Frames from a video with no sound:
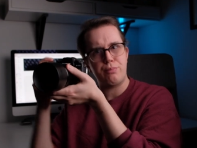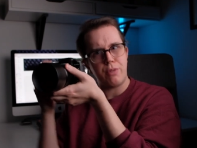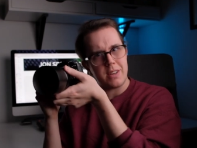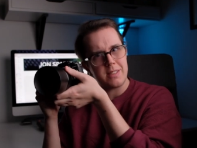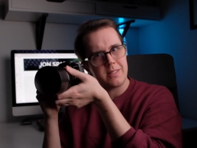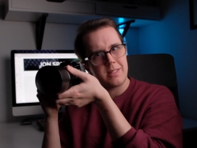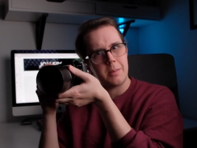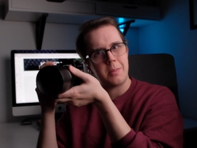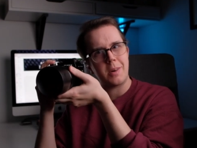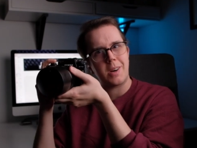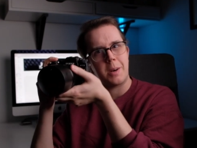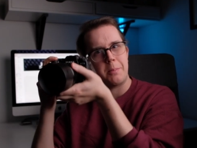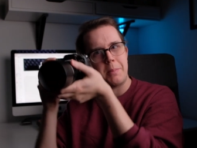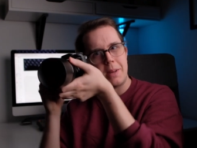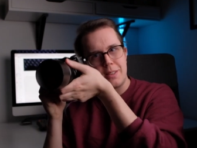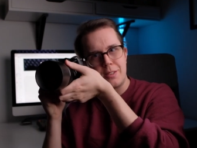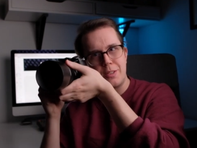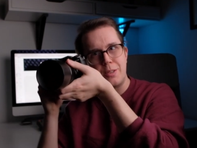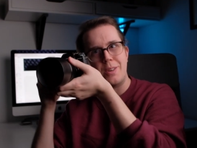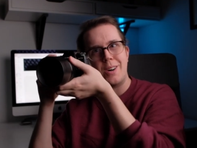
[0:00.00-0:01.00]
pressed the button a
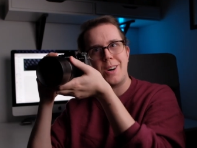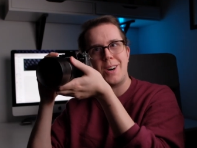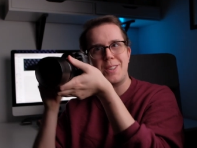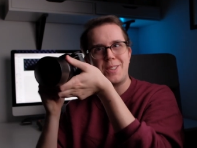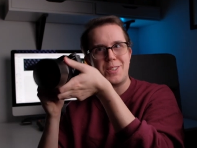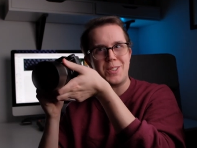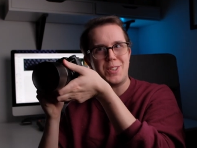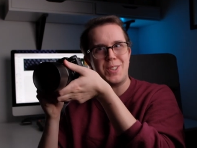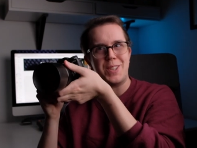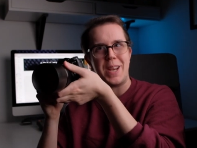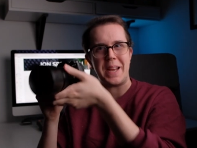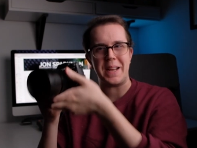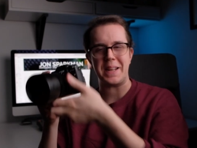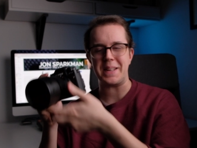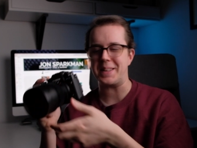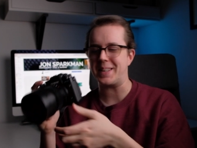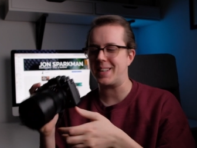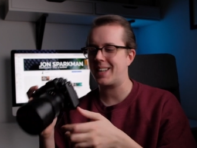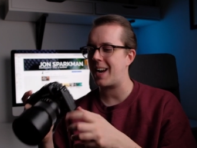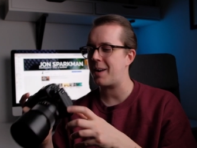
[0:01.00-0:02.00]
bit too hard and
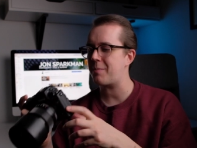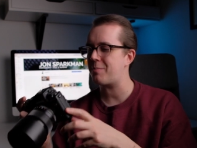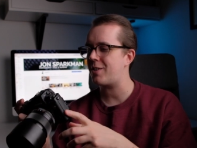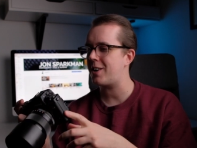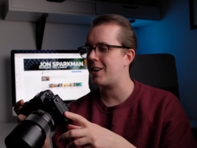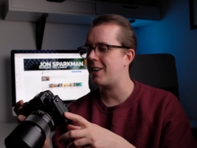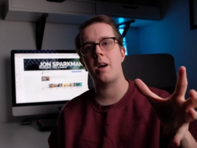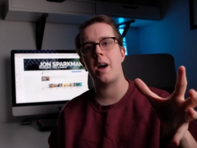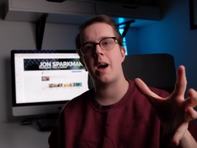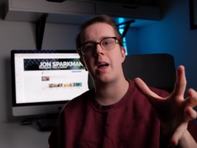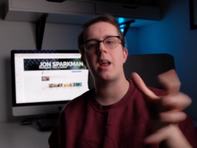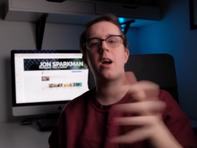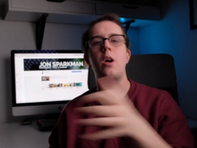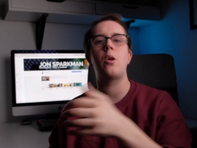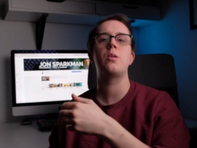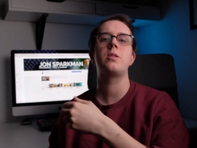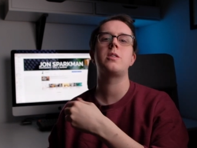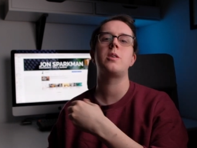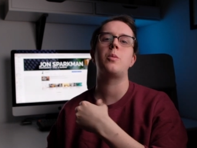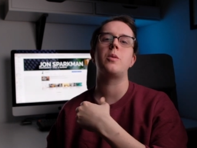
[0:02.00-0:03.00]
shaken the camera. And I
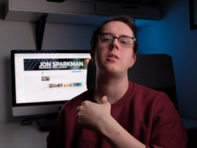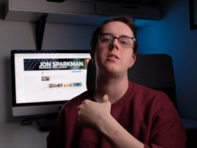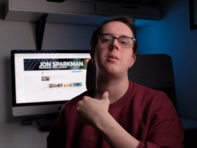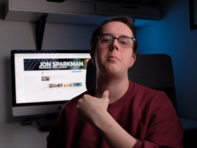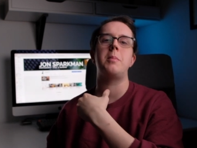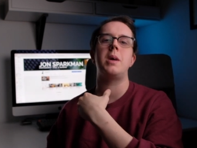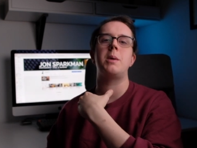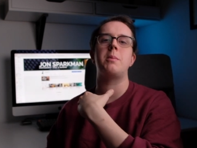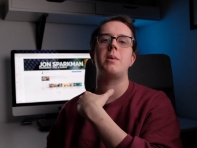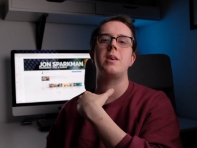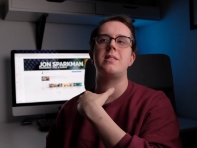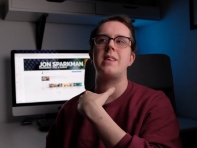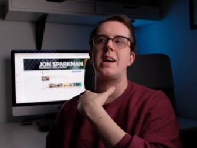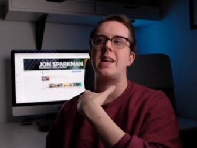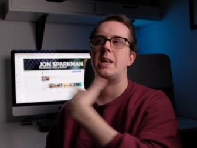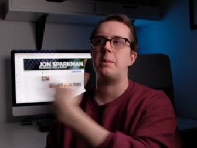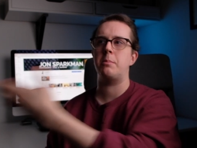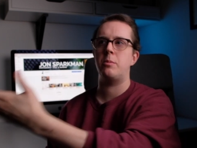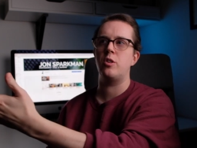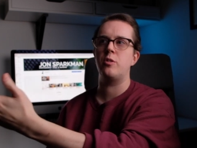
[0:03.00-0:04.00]
also want to minimize
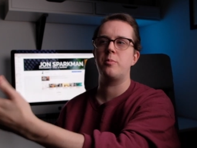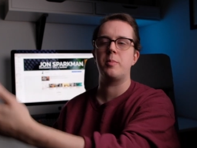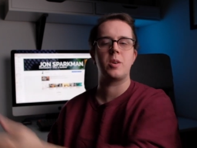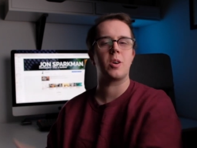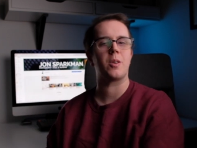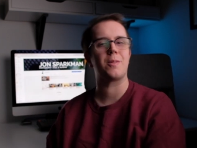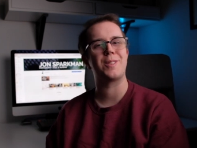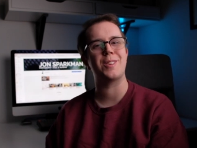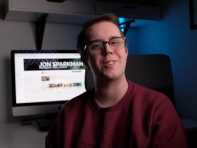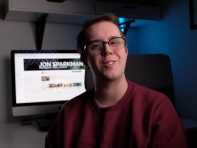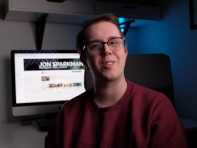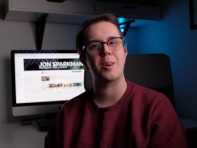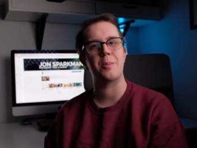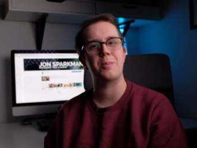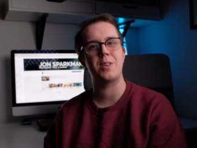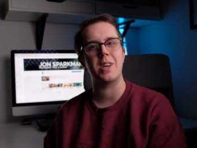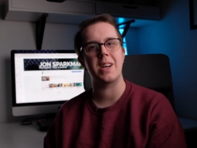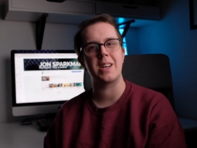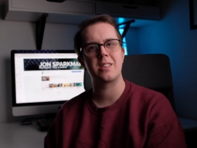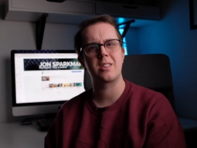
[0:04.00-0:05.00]
any movement of the
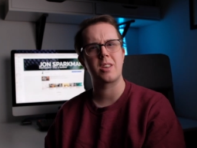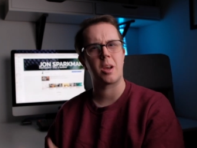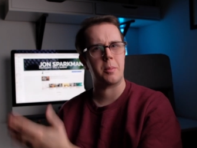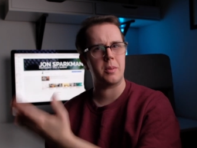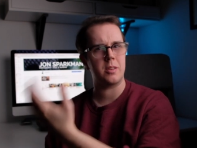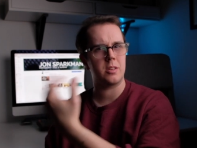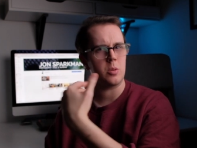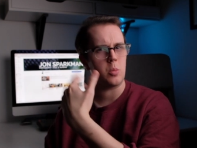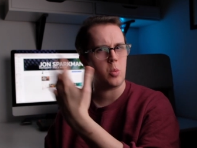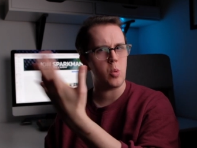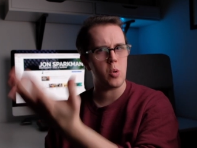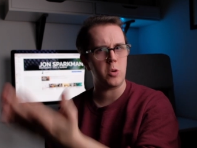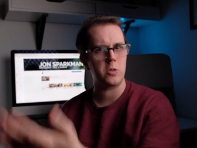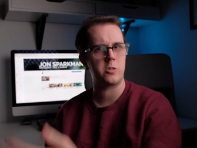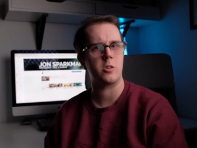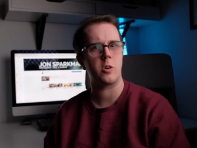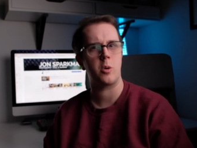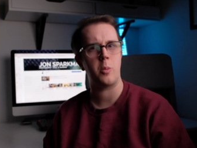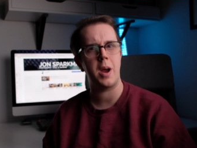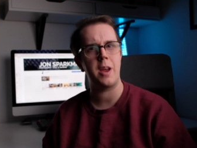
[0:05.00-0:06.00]
subjects coming
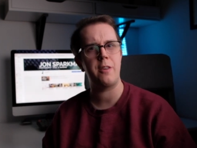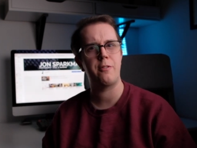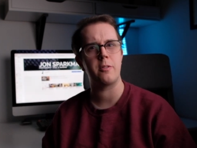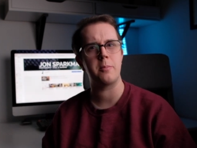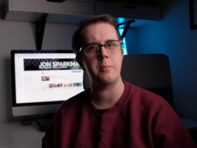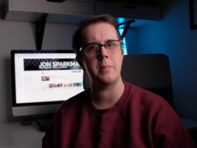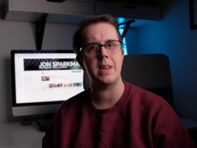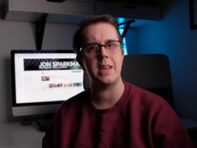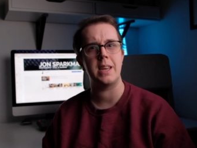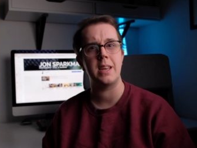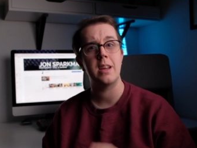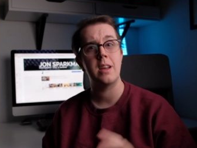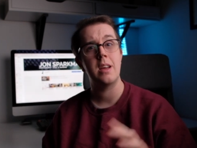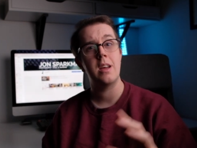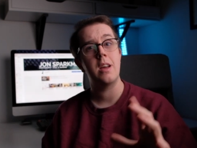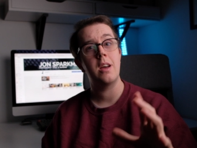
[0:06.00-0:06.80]
towards or away from me.